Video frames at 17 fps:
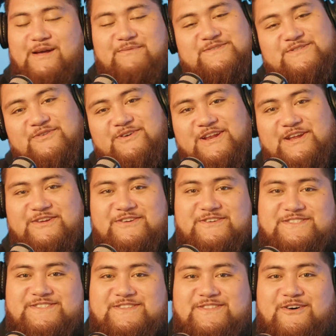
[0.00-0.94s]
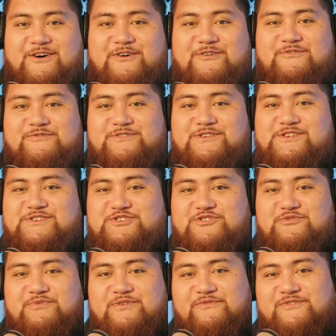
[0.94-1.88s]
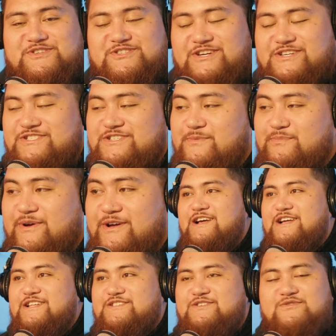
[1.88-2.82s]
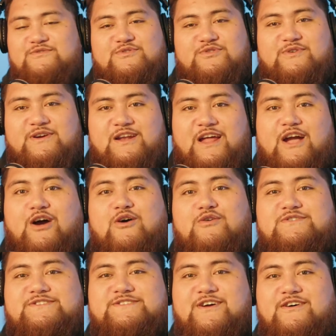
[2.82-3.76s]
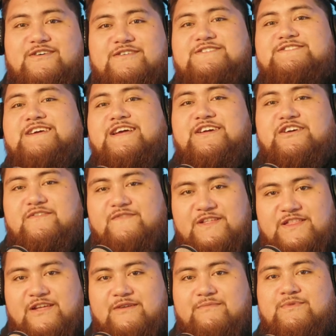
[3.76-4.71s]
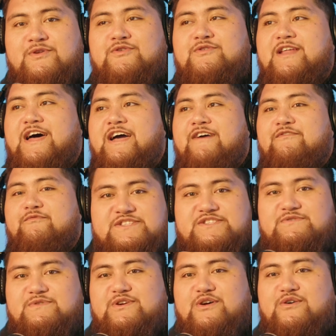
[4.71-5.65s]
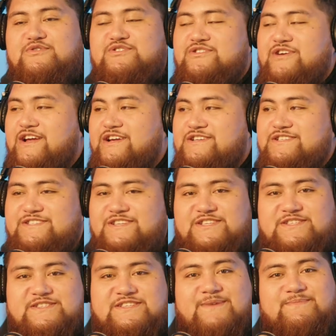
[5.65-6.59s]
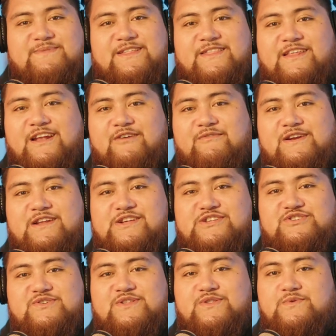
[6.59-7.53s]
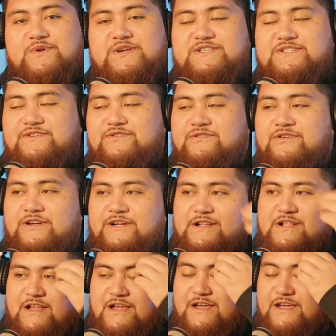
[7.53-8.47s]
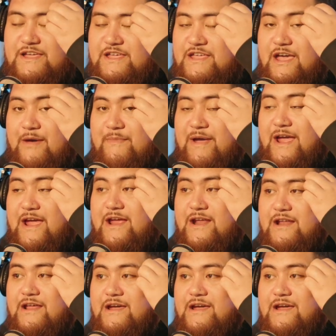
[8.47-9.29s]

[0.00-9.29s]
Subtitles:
I'm still getting used to the whole YouTube infrastructure, but it's cool doing like old songs and giving them new life into an old track is something that I really enjoy doing. So yeah man.